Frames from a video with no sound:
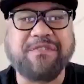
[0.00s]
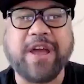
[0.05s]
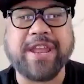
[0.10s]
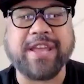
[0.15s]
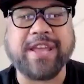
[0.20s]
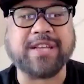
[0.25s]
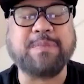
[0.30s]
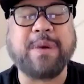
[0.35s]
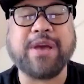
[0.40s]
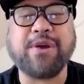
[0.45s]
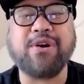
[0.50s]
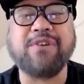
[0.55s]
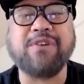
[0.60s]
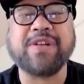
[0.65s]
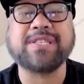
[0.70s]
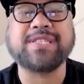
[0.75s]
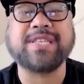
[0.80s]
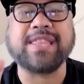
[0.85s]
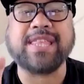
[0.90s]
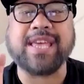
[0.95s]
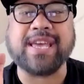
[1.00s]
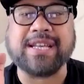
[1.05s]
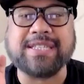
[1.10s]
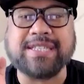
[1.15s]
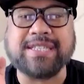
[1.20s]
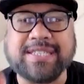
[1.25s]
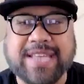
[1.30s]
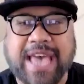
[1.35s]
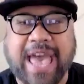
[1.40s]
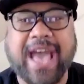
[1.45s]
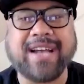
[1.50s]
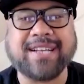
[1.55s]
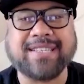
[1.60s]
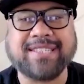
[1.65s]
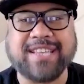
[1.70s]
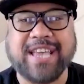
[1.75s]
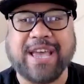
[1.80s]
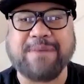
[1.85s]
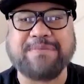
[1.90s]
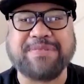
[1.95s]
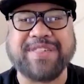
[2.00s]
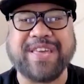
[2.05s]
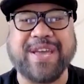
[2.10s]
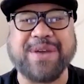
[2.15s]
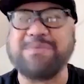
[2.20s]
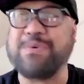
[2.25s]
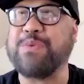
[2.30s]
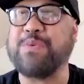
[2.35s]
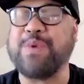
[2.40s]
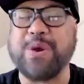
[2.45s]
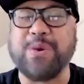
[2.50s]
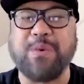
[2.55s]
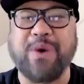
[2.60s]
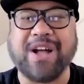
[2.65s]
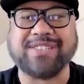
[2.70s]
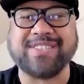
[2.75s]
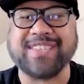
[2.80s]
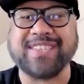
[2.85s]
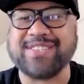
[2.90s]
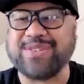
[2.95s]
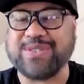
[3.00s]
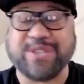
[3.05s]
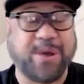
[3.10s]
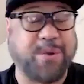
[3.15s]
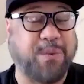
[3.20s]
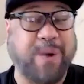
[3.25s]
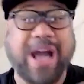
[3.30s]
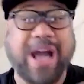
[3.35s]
funny, because my girlfriend said the exact same thing when we were watching this. She was like,